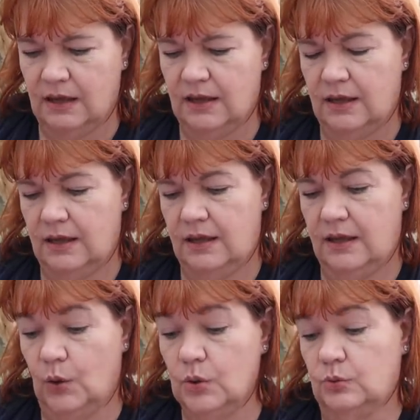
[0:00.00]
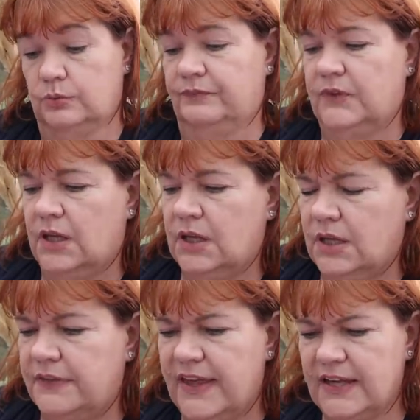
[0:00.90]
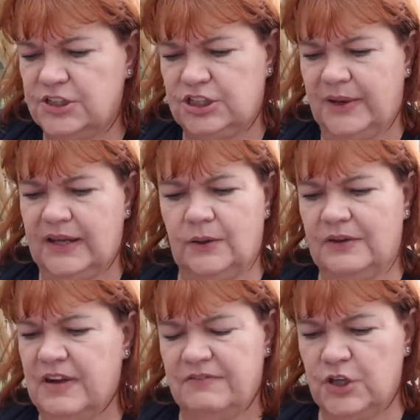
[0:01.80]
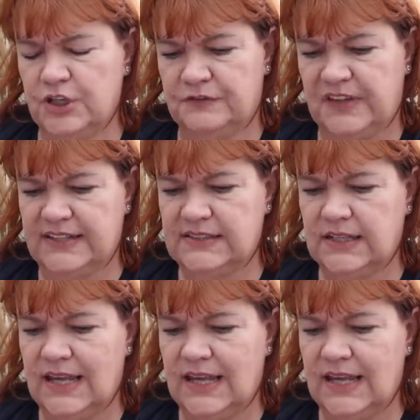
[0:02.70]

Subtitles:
They are doing... No, I've never heard of this.